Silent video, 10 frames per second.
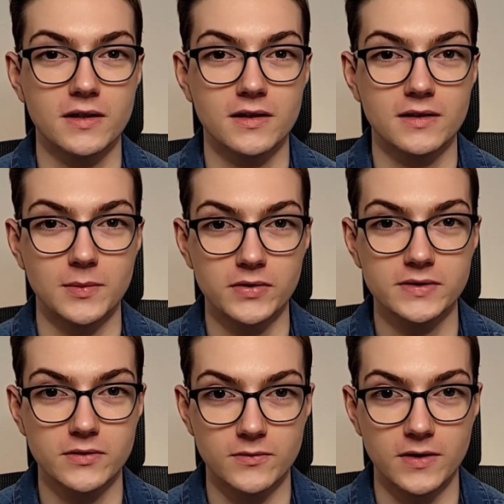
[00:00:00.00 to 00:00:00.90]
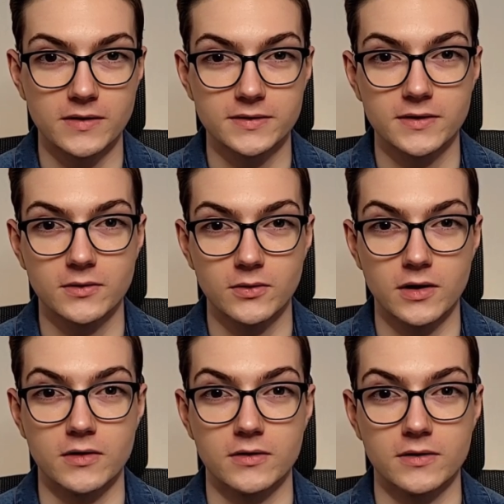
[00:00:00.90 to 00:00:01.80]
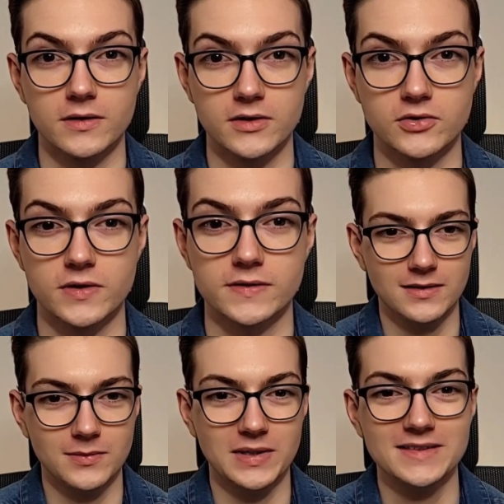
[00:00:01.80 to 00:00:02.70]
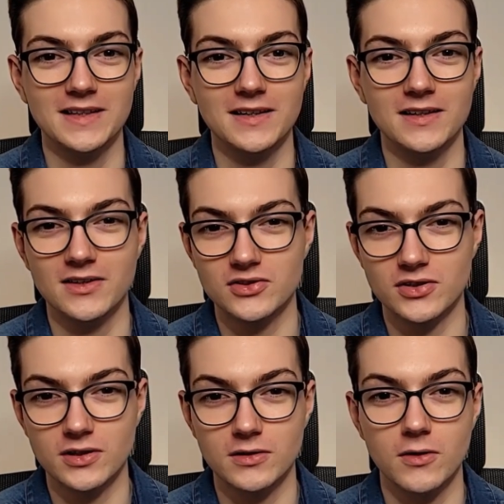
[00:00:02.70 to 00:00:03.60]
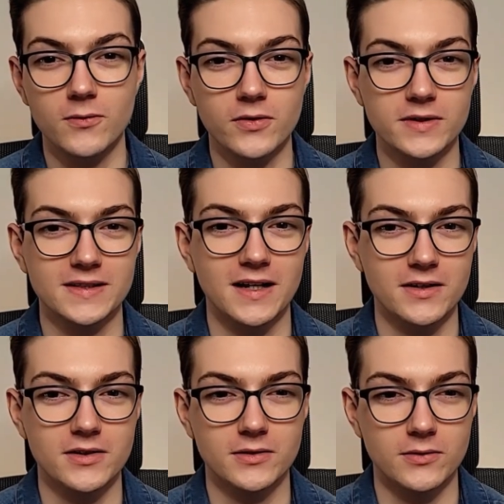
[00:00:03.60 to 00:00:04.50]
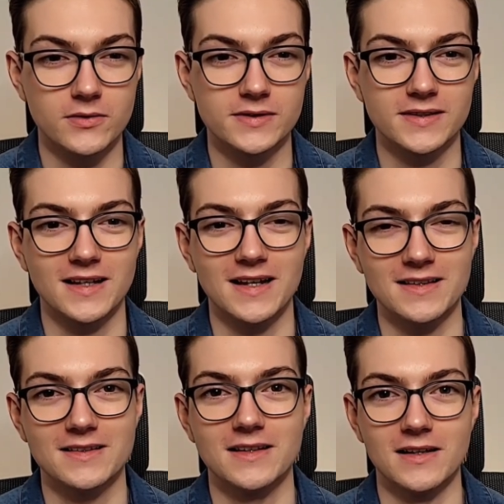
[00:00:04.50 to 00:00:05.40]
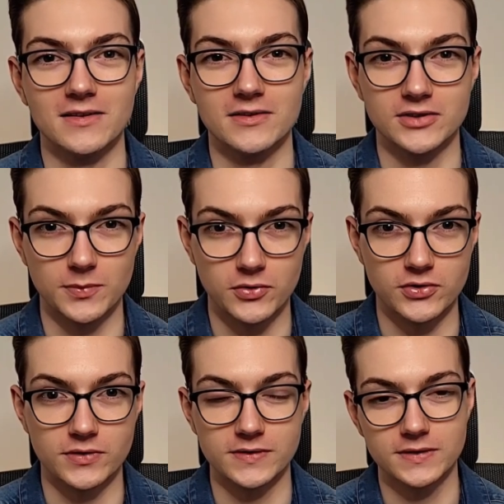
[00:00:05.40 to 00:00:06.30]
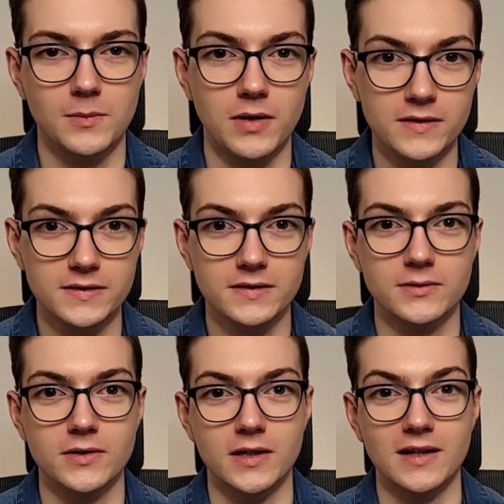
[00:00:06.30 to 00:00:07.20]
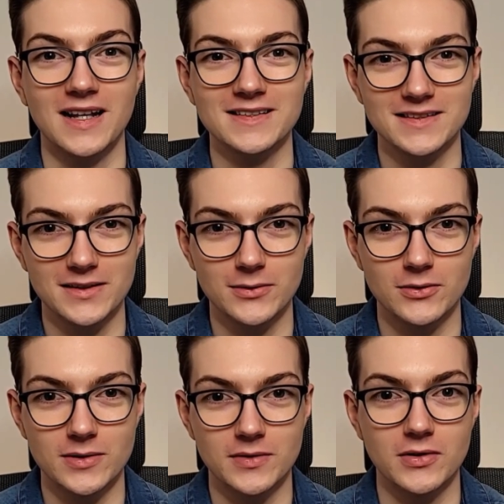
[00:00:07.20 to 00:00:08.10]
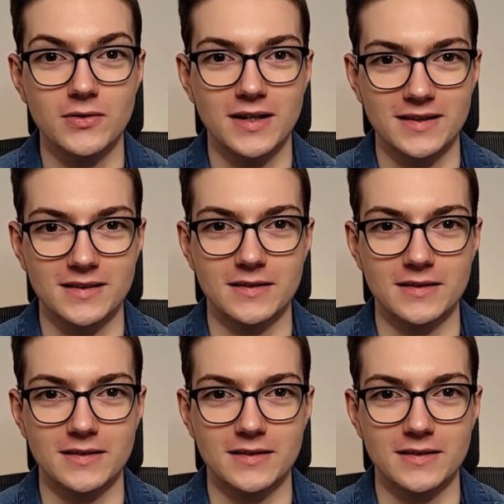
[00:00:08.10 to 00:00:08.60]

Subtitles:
deposit your funds to earn interest. But staking in general offers higher returns and daily distributions. Plus, you can unstake your crypto at any